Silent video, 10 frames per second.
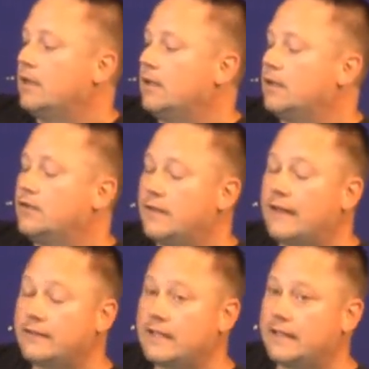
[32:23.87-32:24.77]
in
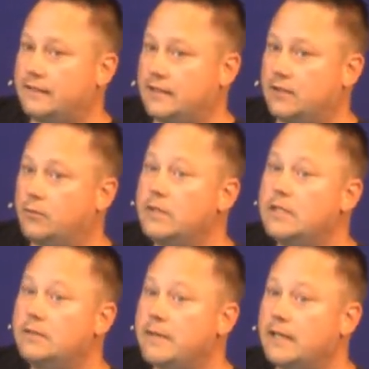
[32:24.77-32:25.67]
2019, we
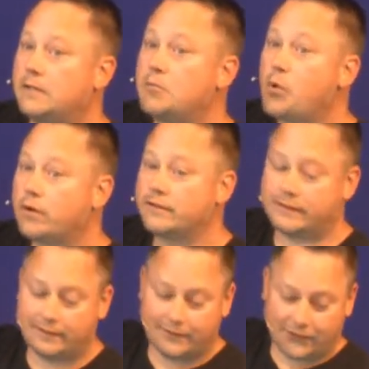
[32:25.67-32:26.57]
need to make an important
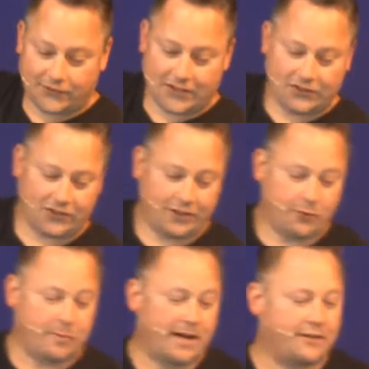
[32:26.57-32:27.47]
distinction and
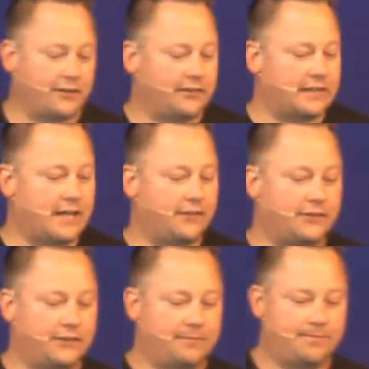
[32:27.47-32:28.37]
remind ourselves